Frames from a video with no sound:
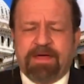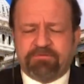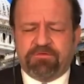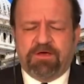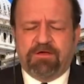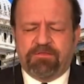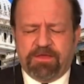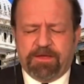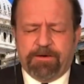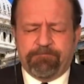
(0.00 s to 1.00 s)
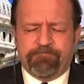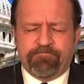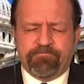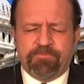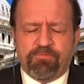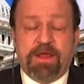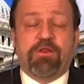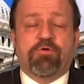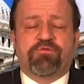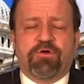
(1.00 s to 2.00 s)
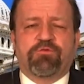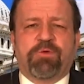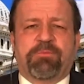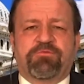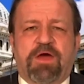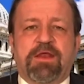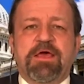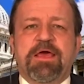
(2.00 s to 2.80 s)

That's the the um, the radio show's website.